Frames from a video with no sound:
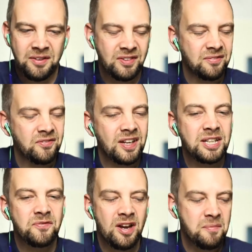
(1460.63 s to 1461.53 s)
Perfect.
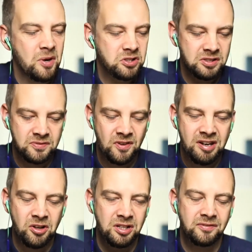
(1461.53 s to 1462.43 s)
Thank you very much. It's
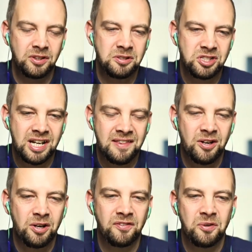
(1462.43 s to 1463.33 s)
very kind of you to
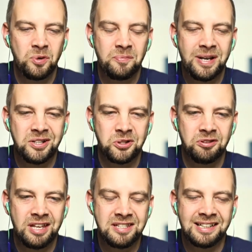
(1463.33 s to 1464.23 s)
share that offer. We'll make
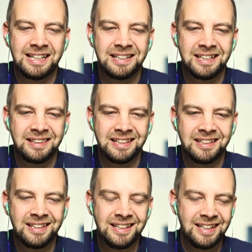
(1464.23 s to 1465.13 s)
sure there's a link in
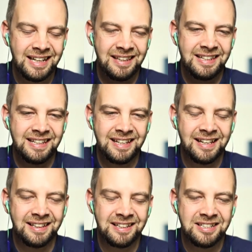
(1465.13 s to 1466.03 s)
the
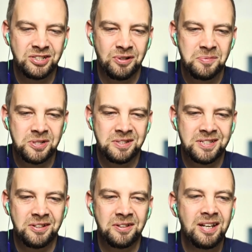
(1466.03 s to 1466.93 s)

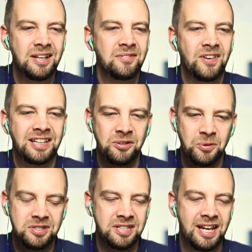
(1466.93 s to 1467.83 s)
description. So
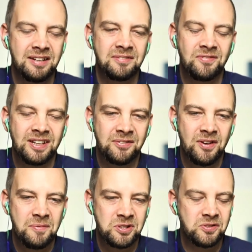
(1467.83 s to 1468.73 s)
thank you once again.
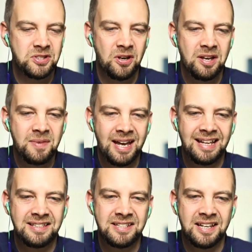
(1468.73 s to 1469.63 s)
Thank you very much for your
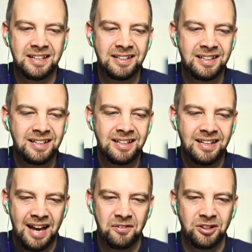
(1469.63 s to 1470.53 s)
time, and
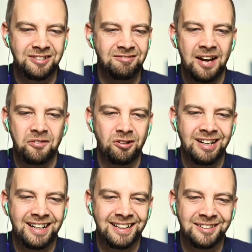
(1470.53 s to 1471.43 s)
have
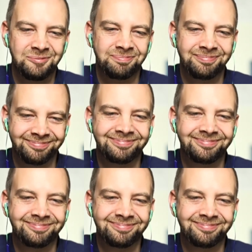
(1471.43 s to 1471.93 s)
a great day.